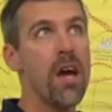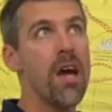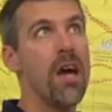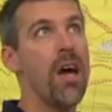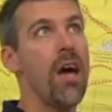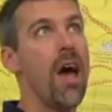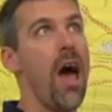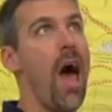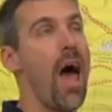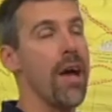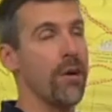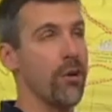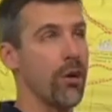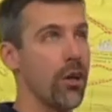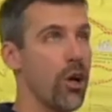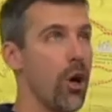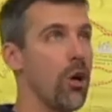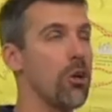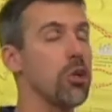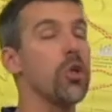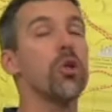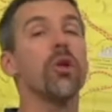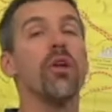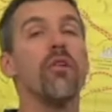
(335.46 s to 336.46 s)

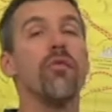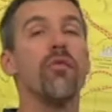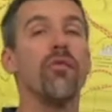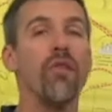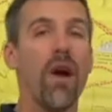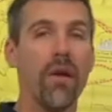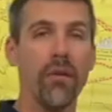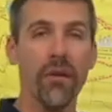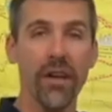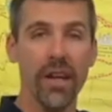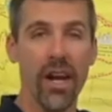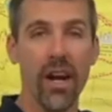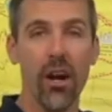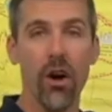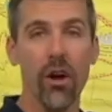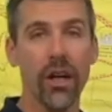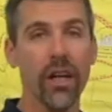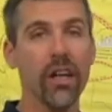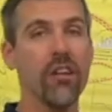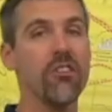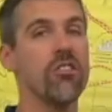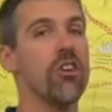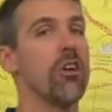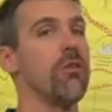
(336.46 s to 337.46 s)
agriculturally friendly
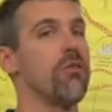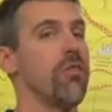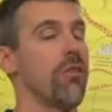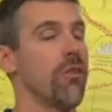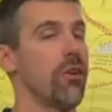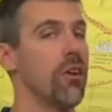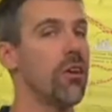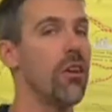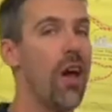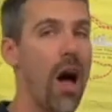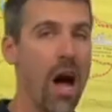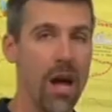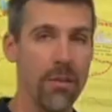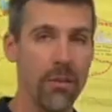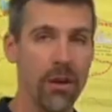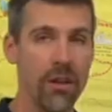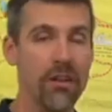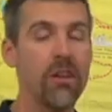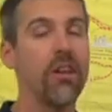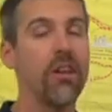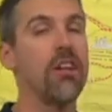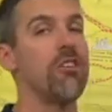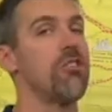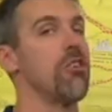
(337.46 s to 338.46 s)
area in terms of
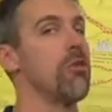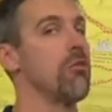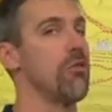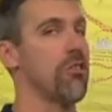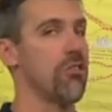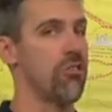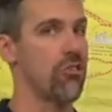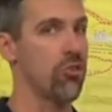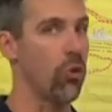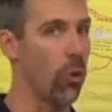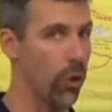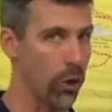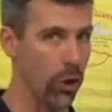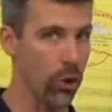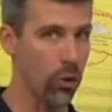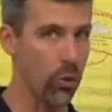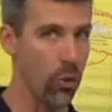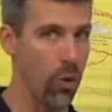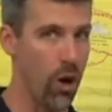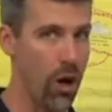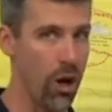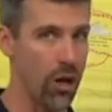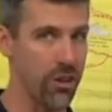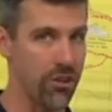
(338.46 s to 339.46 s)
climate, in terms of soil
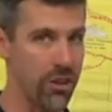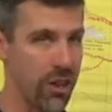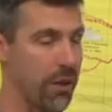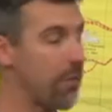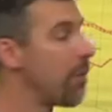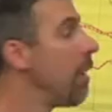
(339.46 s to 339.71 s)
quality.